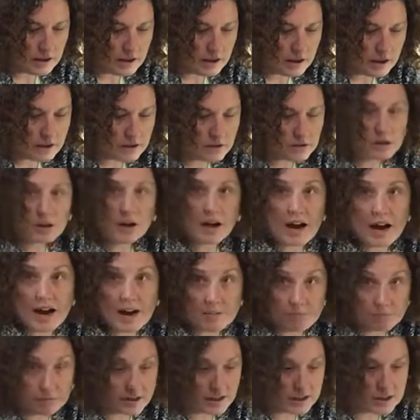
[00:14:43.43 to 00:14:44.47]
under high
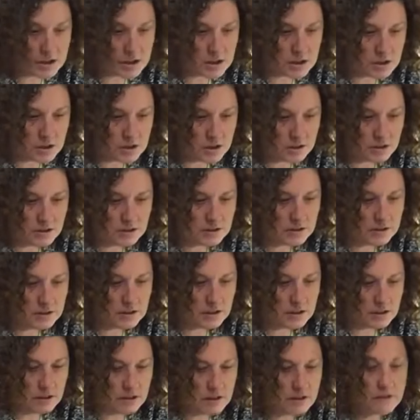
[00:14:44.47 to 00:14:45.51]
pressure
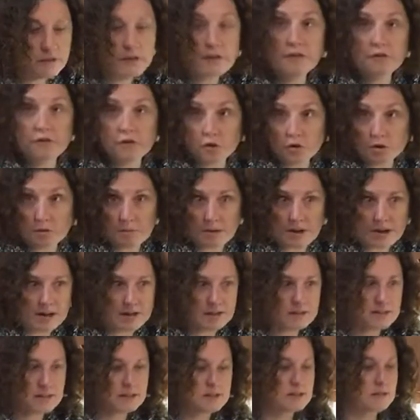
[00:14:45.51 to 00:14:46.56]
for 4
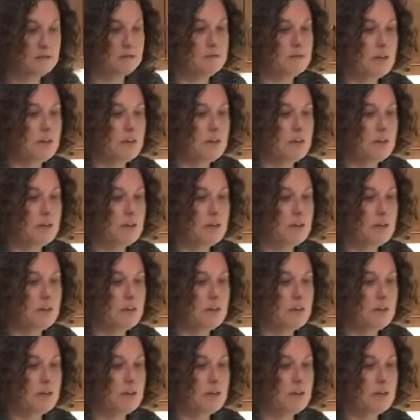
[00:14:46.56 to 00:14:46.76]
minutes.